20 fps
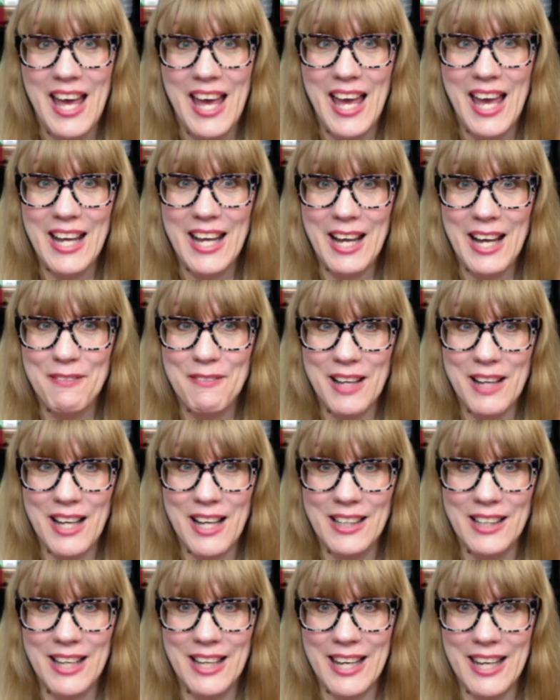and I've
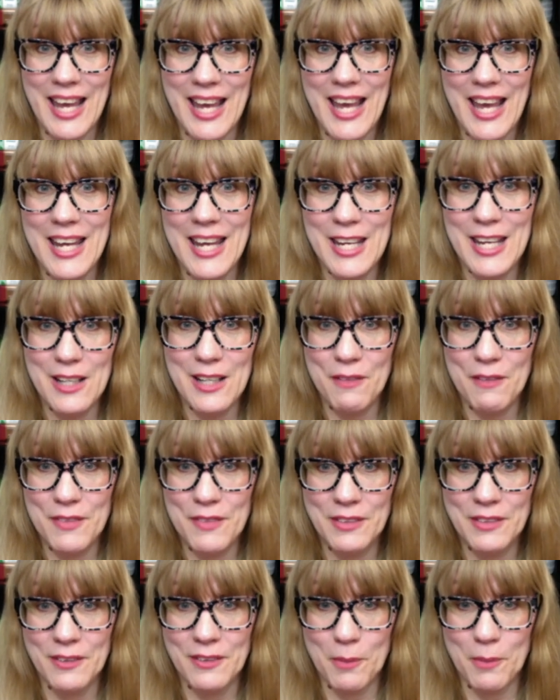got like eight of
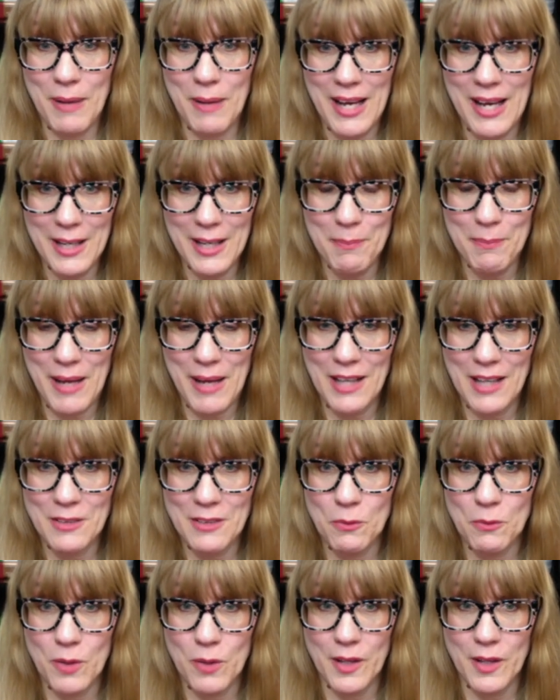these little PocketBacs
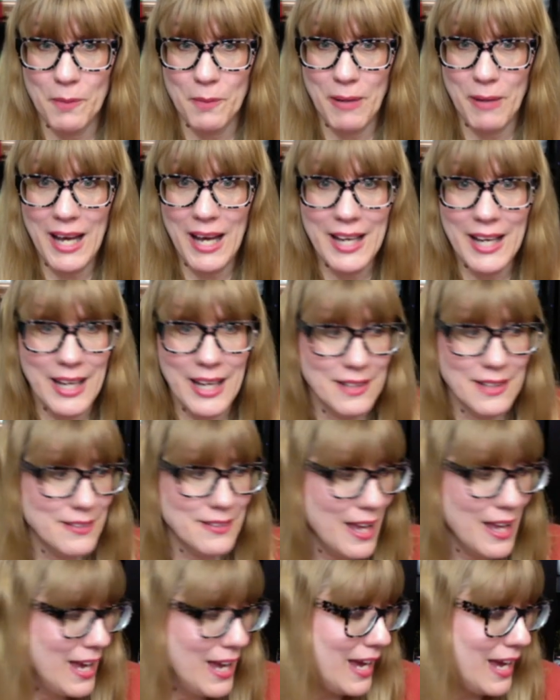in one of the pockets,